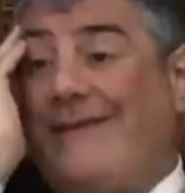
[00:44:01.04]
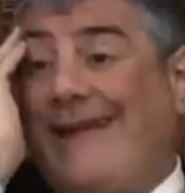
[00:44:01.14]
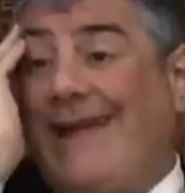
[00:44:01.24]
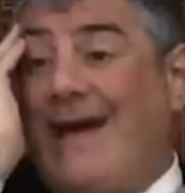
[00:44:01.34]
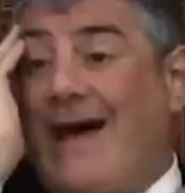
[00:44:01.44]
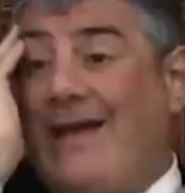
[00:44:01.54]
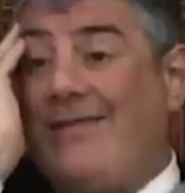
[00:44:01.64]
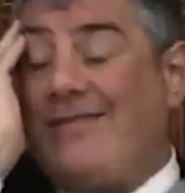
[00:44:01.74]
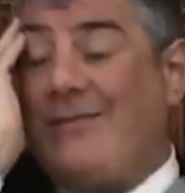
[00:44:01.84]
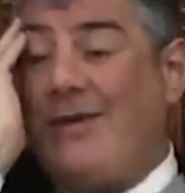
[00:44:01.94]

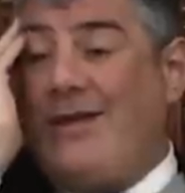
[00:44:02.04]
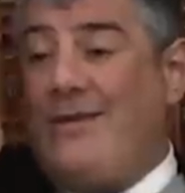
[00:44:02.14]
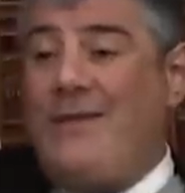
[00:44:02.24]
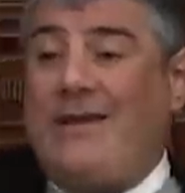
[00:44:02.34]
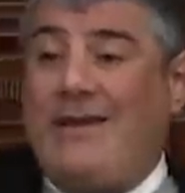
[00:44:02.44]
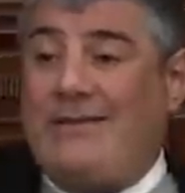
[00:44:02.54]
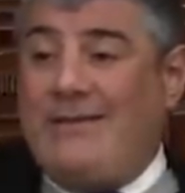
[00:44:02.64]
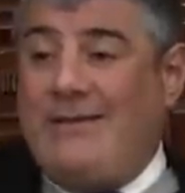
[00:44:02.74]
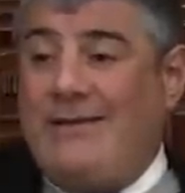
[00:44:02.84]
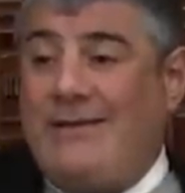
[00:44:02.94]
realized, wait a minute,
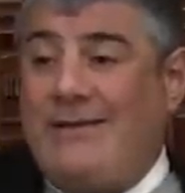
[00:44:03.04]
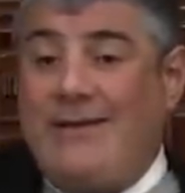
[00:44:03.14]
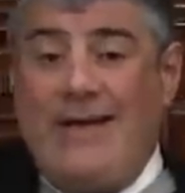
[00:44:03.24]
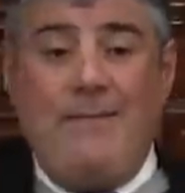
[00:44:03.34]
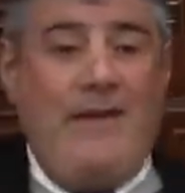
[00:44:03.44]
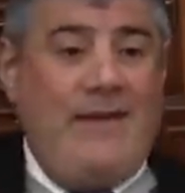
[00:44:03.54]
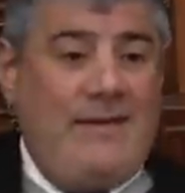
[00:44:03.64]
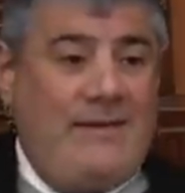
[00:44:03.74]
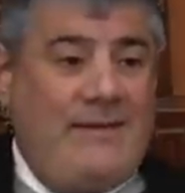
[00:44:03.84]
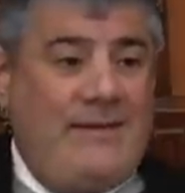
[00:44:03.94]

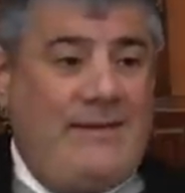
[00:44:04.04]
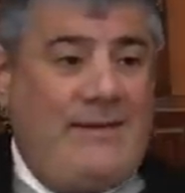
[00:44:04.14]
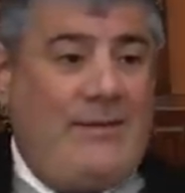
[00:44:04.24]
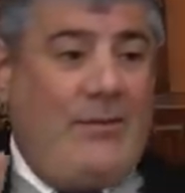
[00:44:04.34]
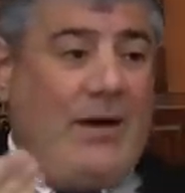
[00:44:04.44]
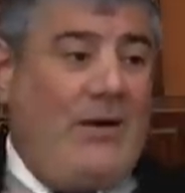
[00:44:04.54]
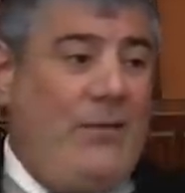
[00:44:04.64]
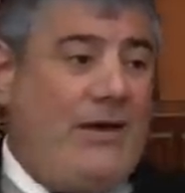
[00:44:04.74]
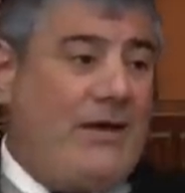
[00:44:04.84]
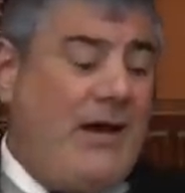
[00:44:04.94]
Rebbe, why are
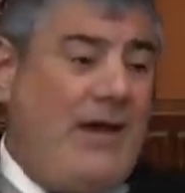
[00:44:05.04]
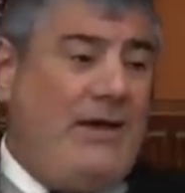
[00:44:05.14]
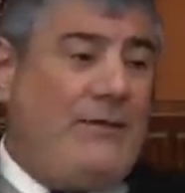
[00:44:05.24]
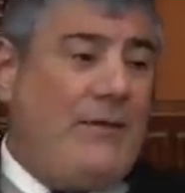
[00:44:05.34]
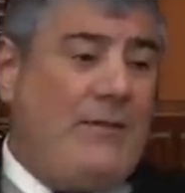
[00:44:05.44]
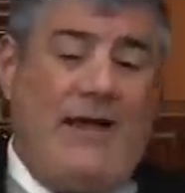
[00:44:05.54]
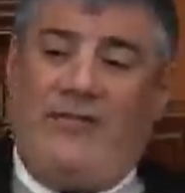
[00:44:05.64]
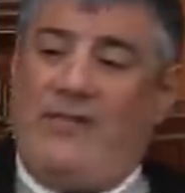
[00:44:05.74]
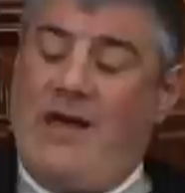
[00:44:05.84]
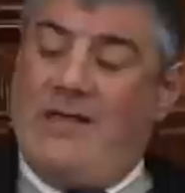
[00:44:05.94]
we crying for
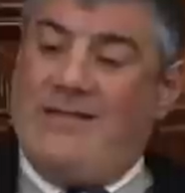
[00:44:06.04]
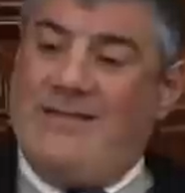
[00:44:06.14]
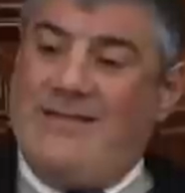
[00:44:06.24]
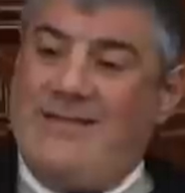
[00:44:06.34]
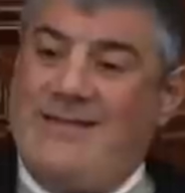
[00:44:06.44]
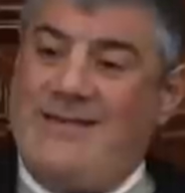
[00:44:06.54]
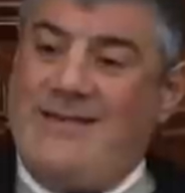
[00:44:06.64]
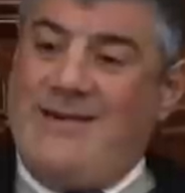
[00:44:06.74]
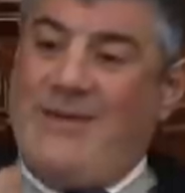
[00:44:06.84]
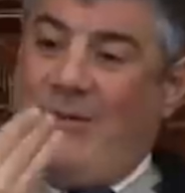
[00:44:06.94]
my son?
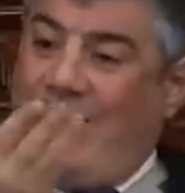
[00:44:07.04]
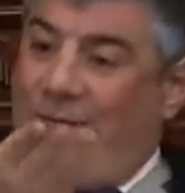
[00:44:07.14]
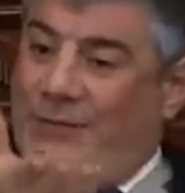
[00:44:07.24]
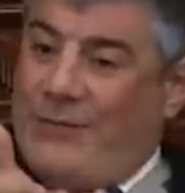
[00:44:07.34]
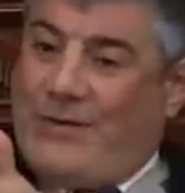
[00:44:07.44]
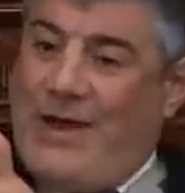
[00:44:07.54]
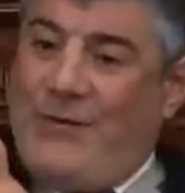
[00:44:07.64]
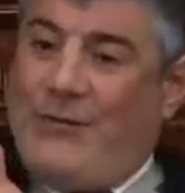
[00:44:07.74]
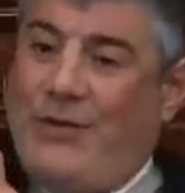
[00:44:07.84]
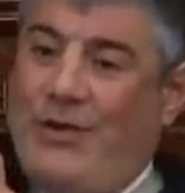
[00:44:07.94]
We have to
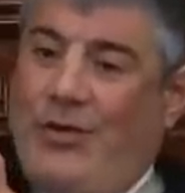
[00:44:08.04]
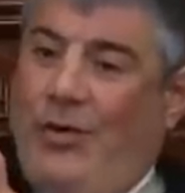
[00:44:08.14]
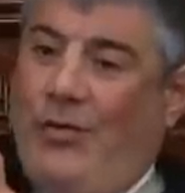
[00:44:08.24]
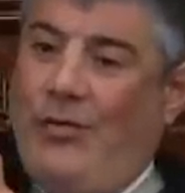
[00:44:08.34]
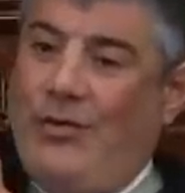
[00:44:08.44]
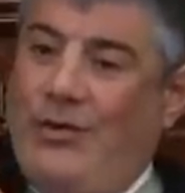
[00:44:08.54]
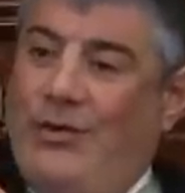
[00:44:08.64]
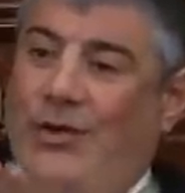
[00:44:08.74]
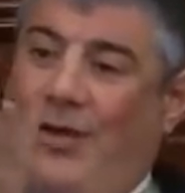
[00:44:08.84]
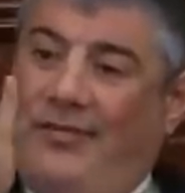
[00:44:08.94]
cry for you.
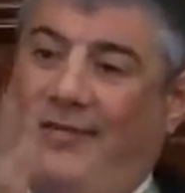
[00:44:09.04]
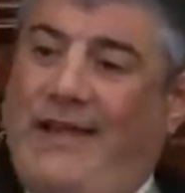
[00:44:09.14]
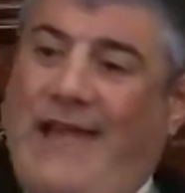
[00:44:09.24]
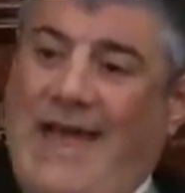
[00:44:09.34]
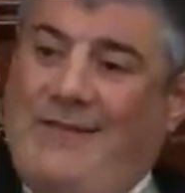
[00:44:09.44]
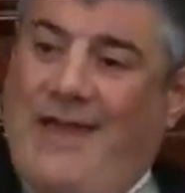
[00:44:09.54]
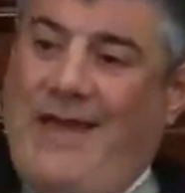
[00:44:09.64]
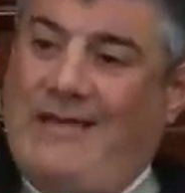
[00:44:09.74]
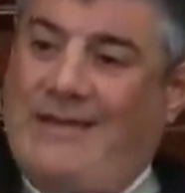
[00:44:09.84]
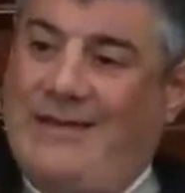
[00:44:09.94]
You lost
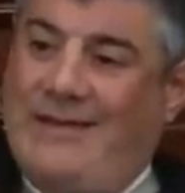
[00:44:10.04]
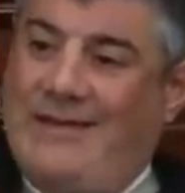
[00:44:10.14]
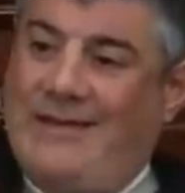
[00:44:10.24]
eleven.